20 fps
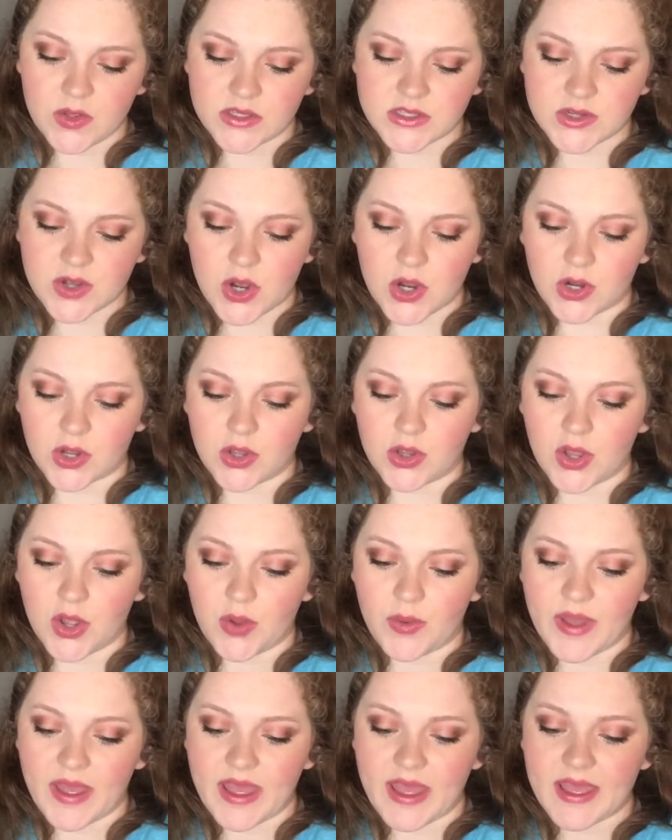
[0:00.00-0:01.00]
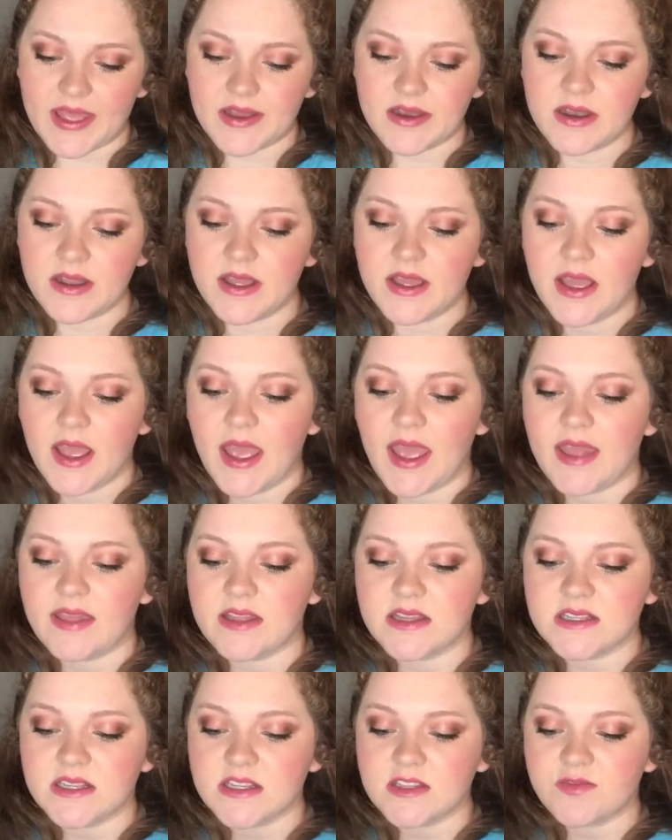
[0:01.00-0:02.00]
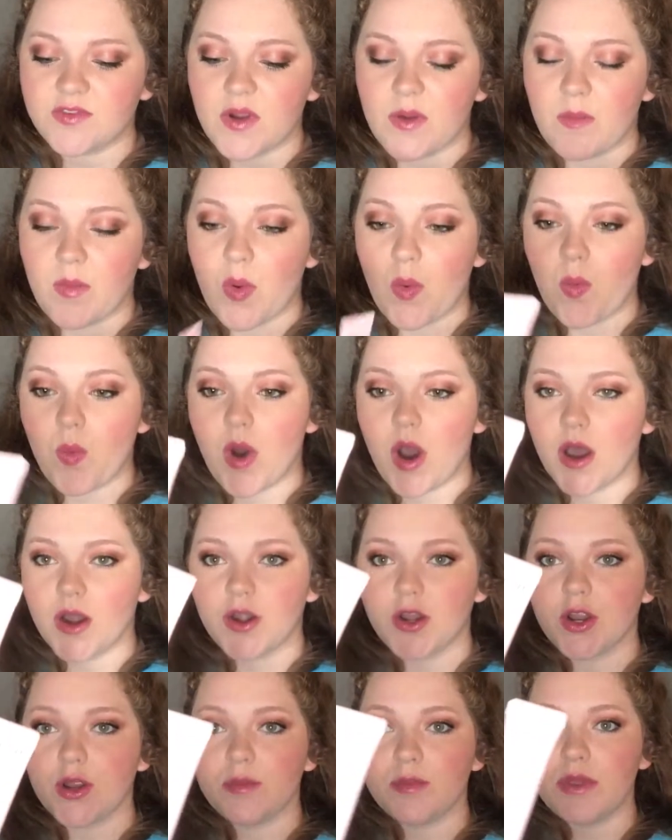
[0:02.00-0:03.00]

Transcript: It's called Glow Ahead and this is from Wander